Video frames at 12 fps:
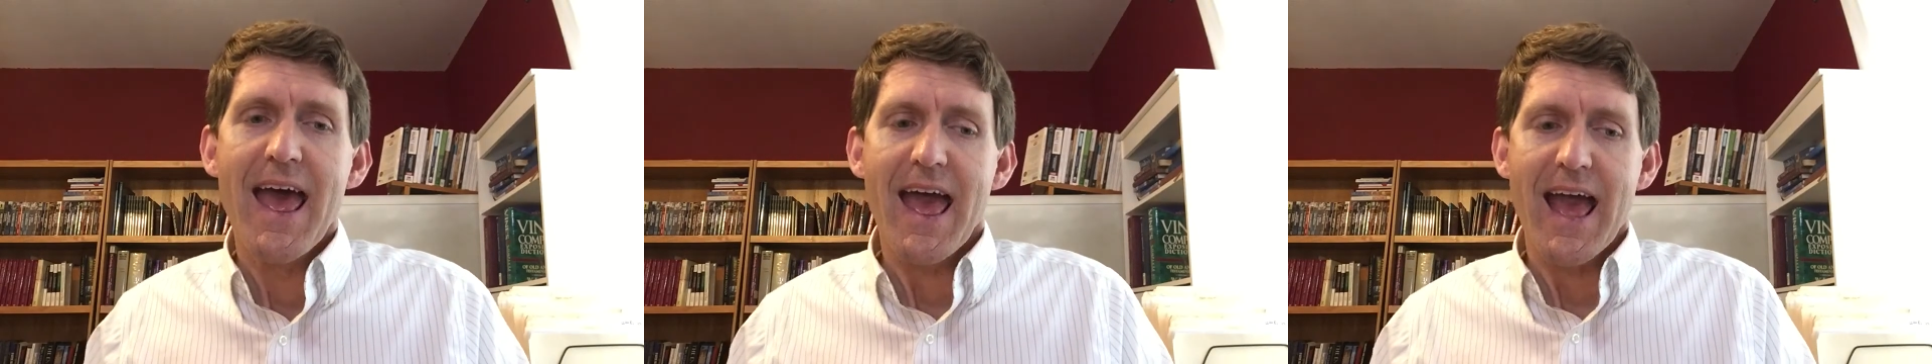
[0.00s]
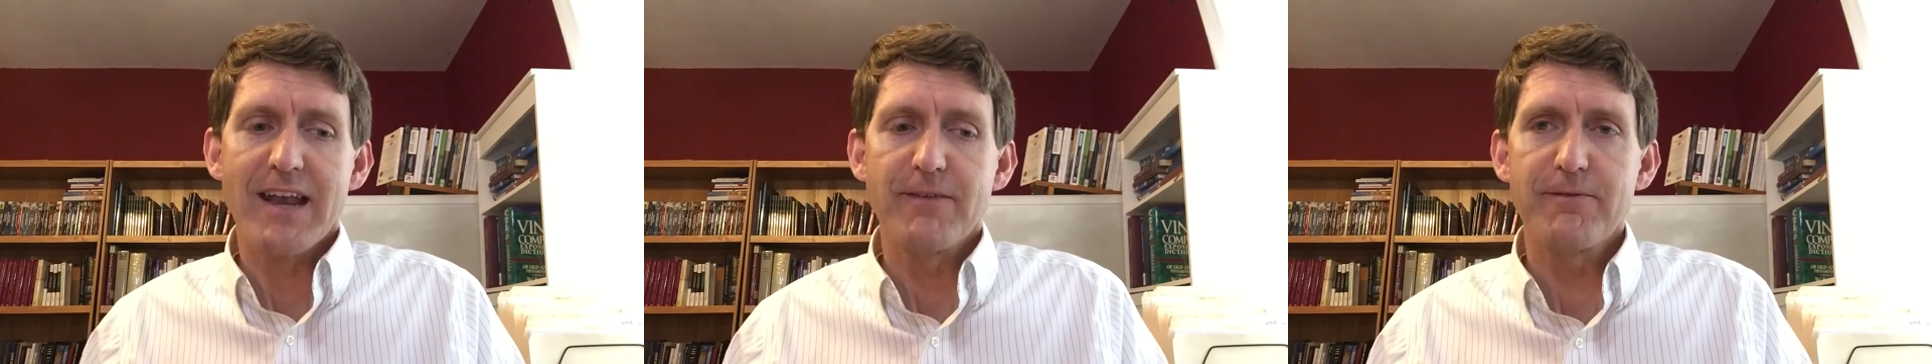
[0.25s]

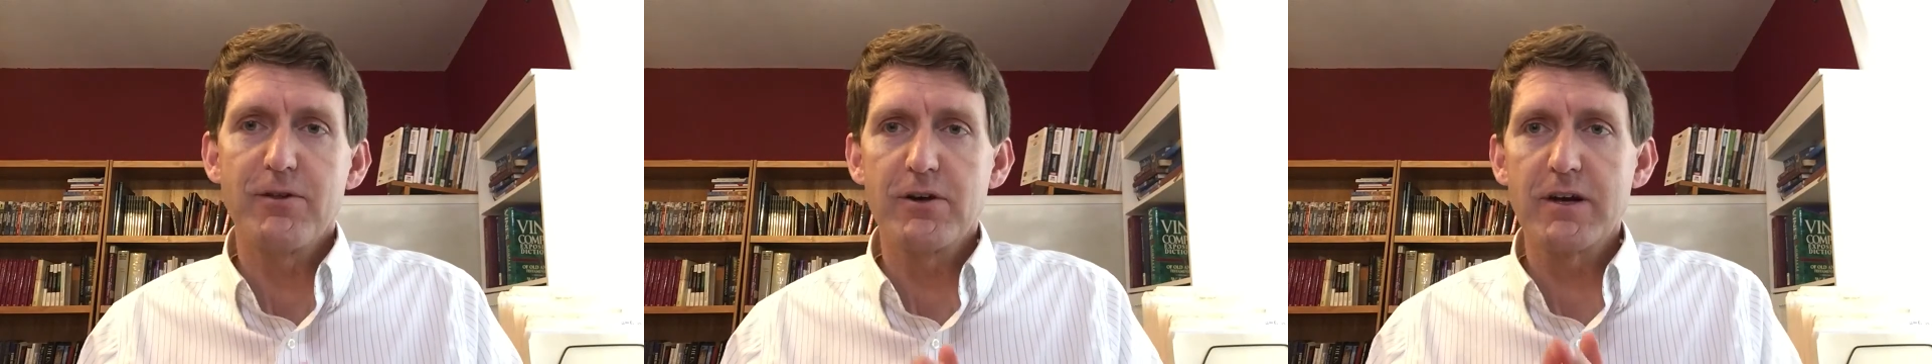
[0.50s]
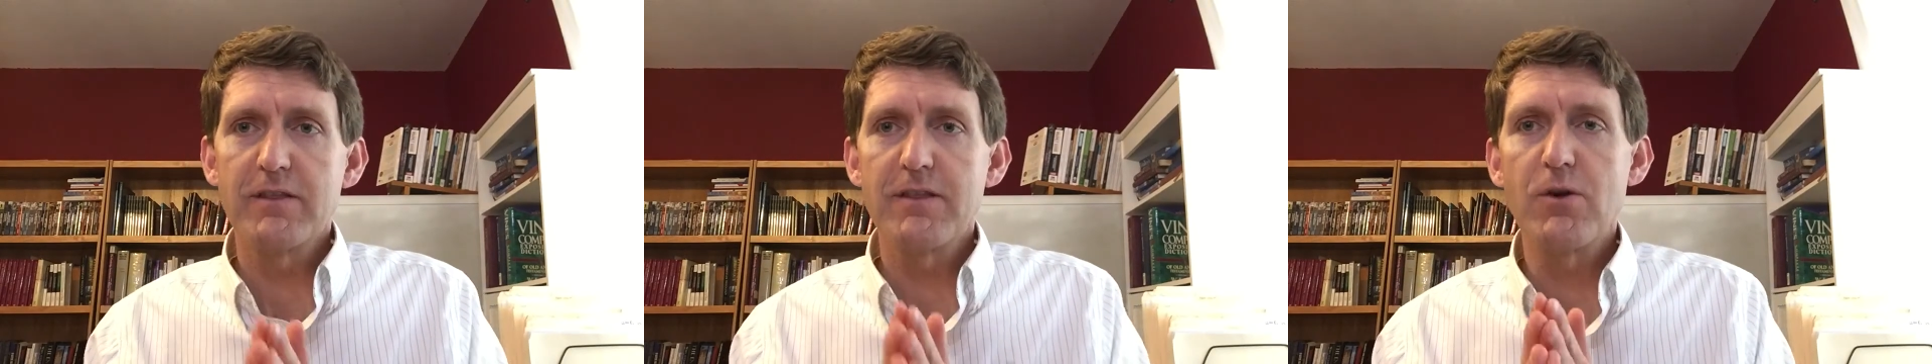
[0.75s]
And if you
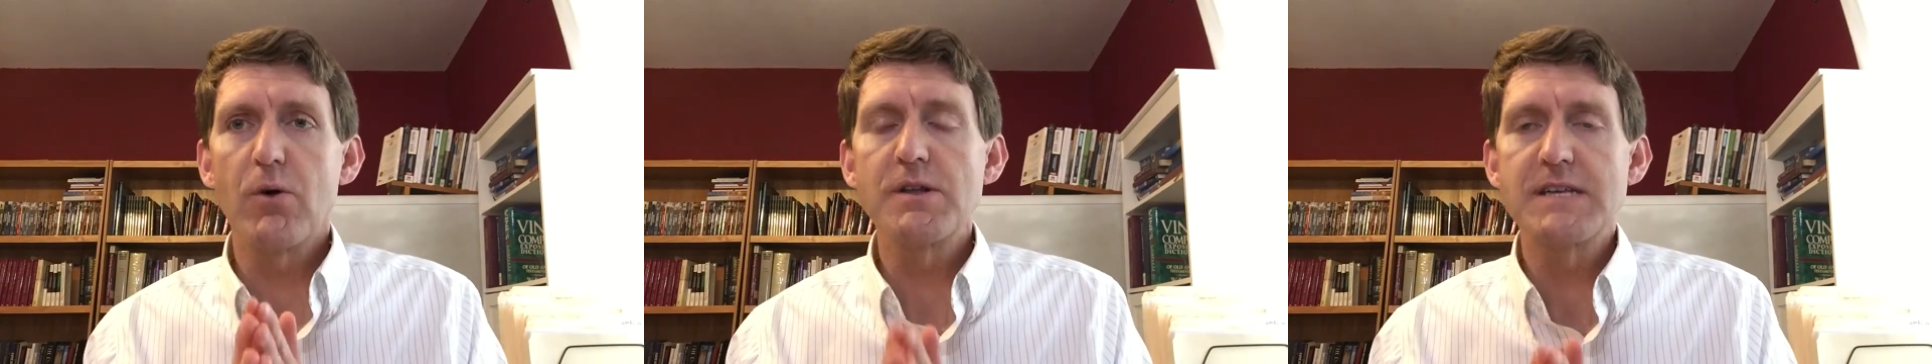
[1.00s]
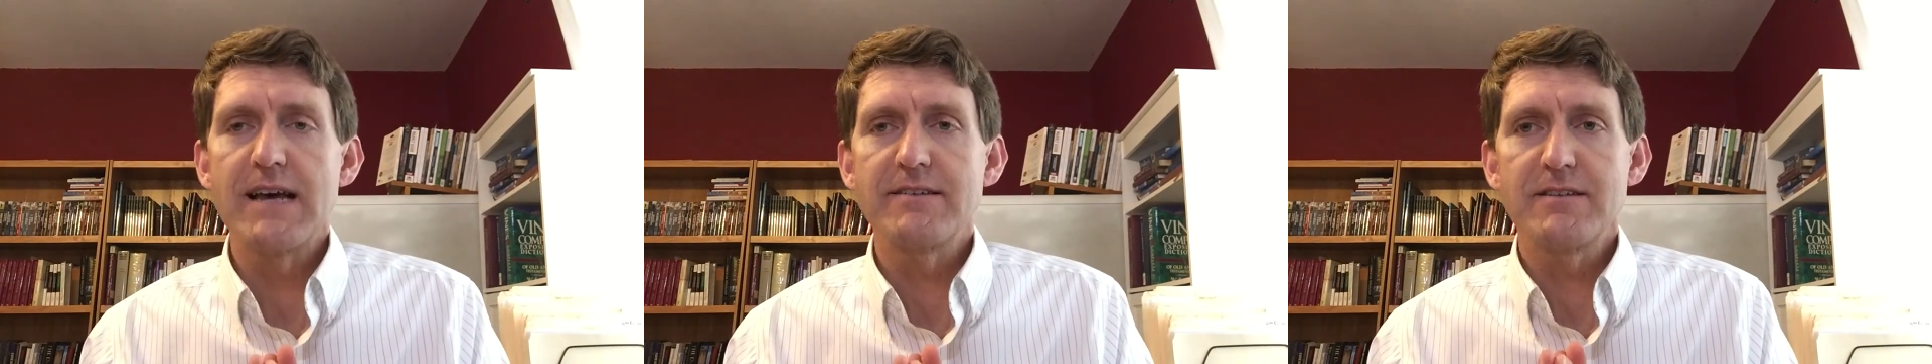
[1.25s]
look at the Old
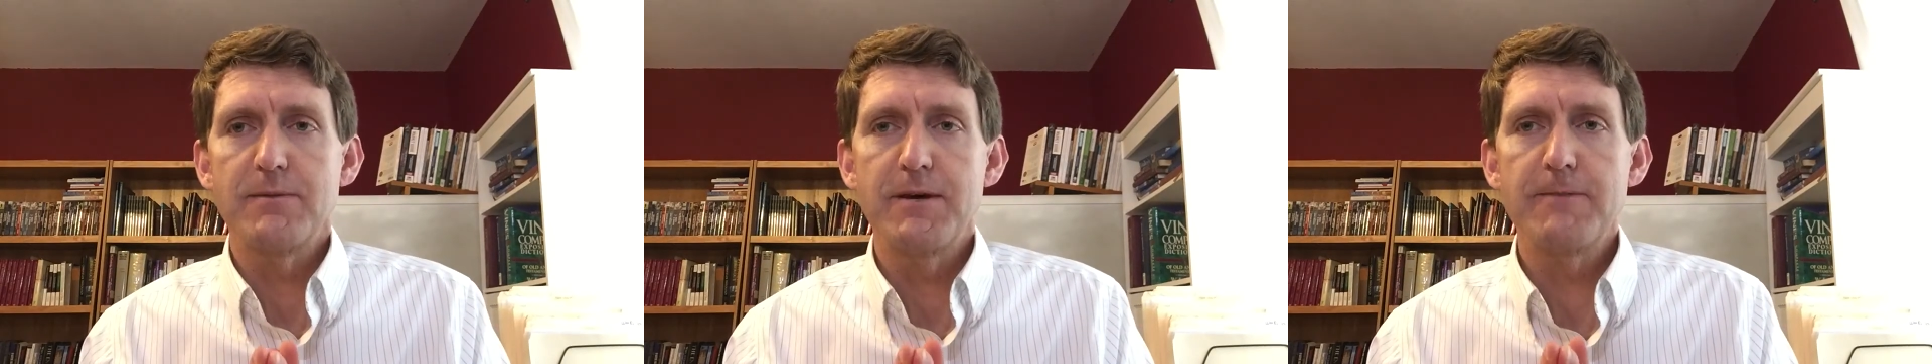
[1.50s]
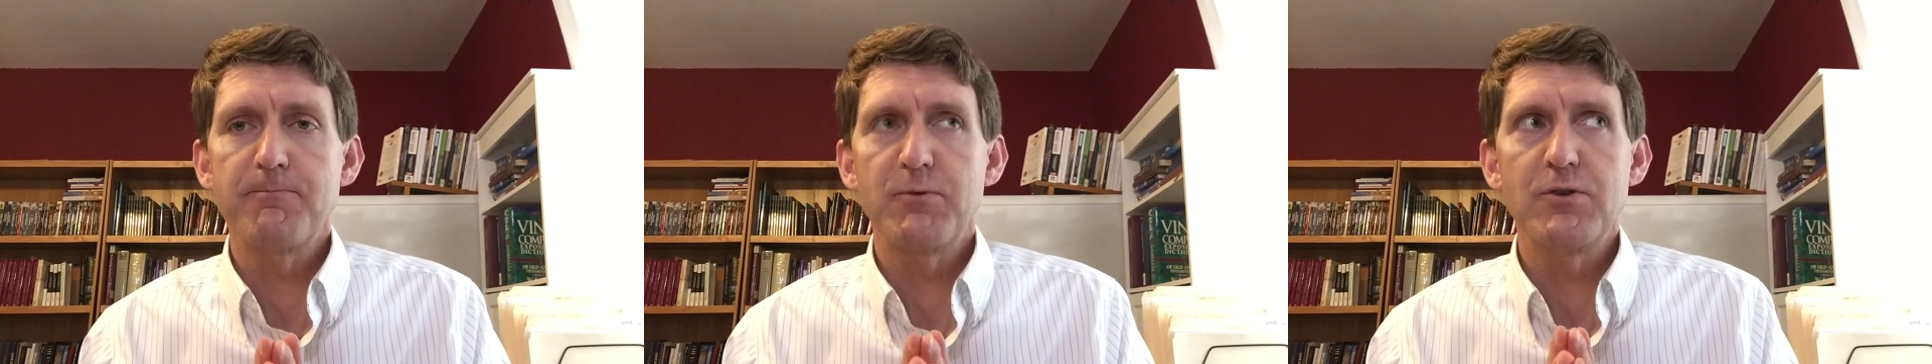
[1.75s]

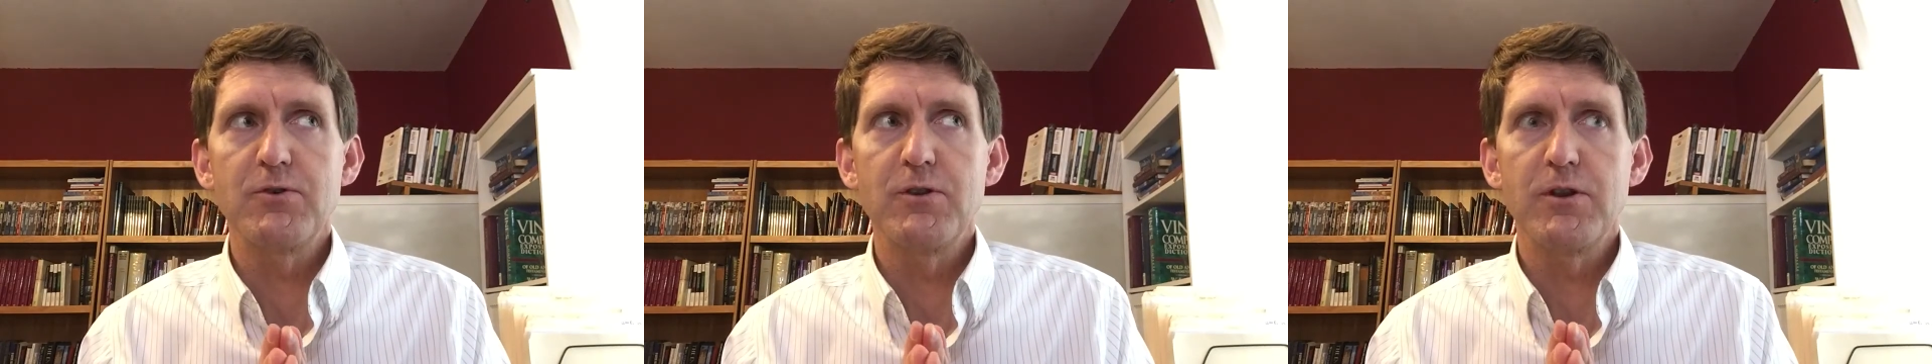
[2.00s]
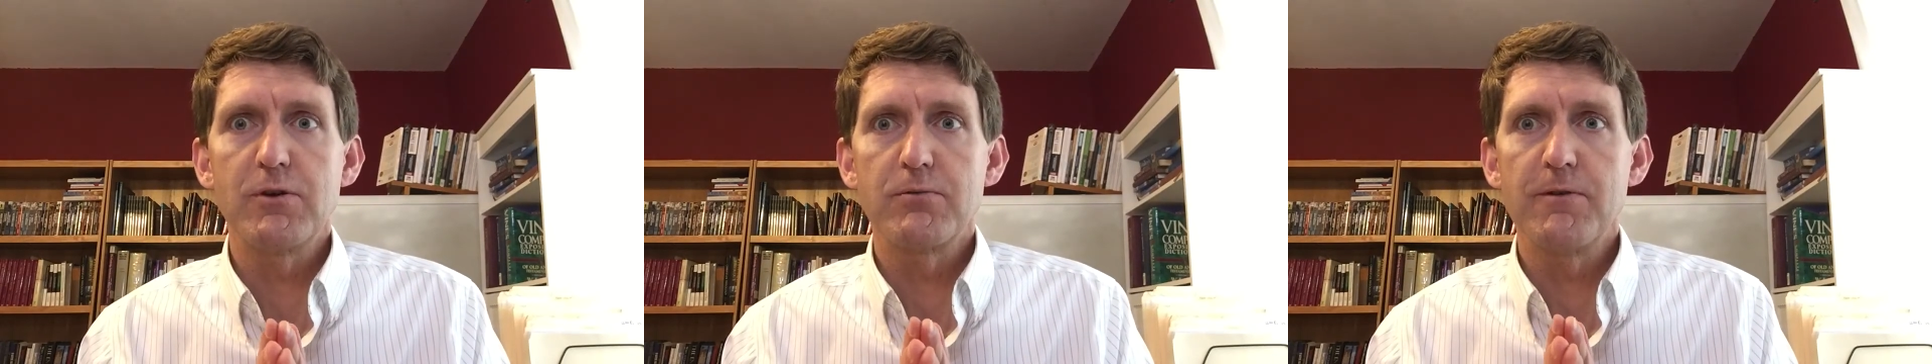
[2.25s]
Testament, we'll do a
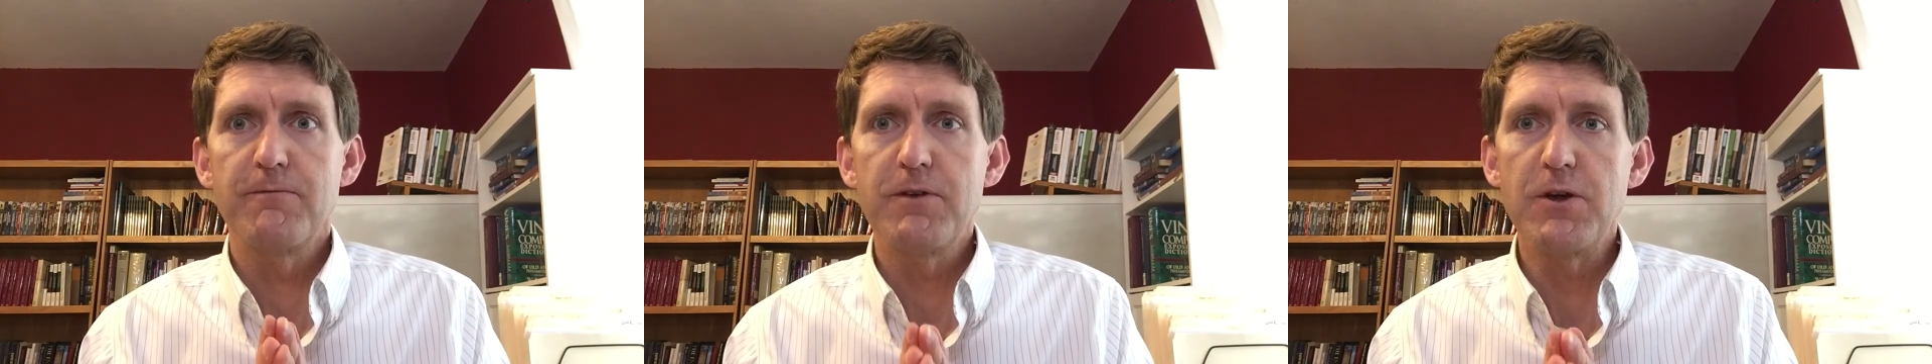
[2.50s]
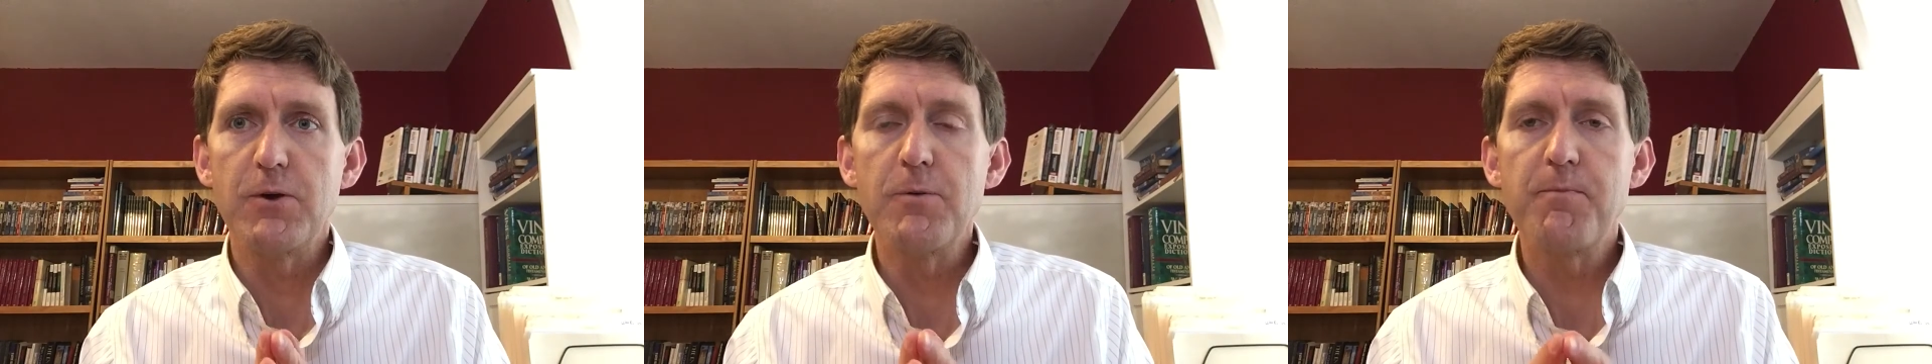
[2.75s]
little
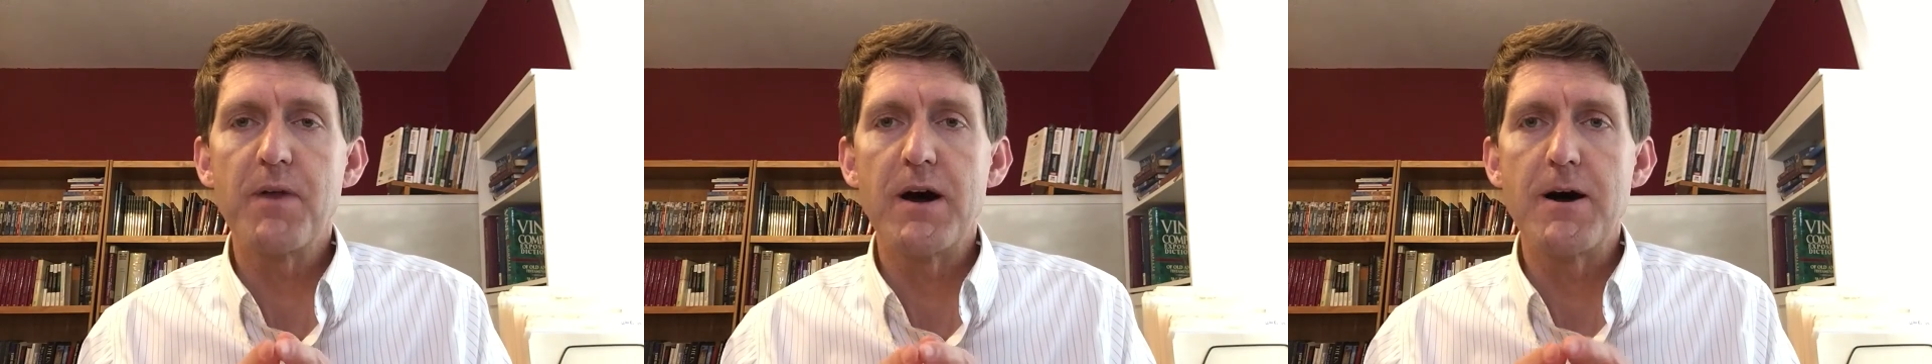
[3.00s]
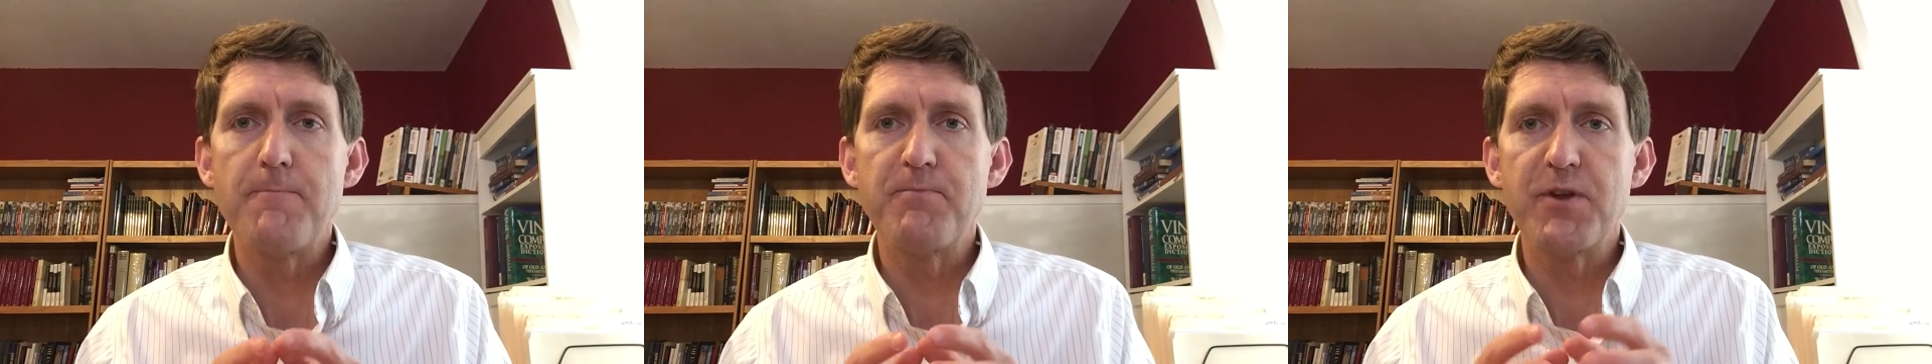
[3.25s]
review.
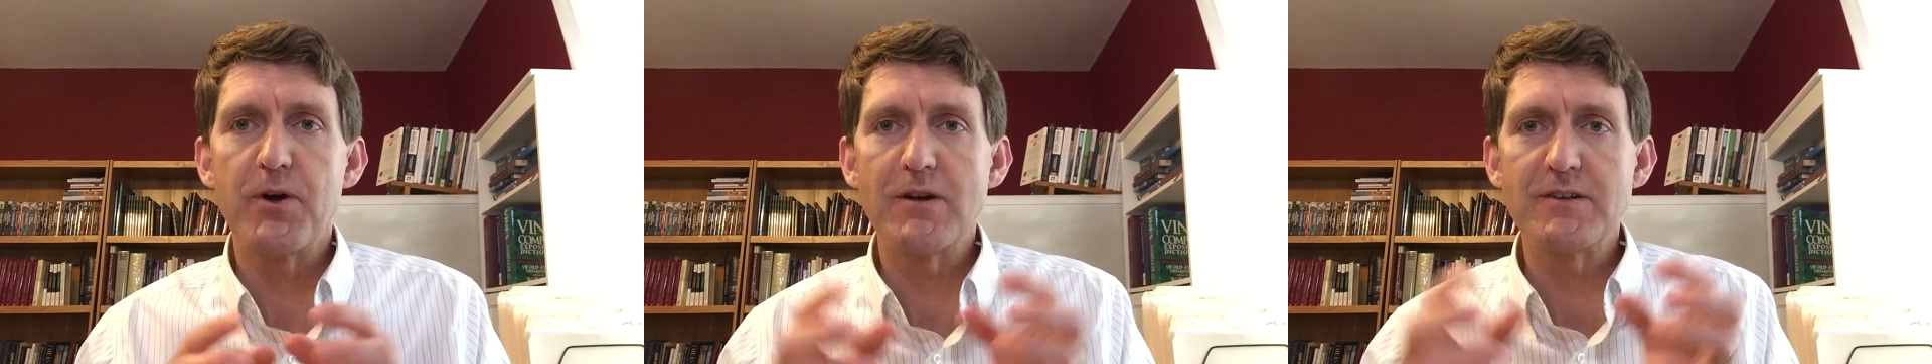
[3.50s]
Um, there are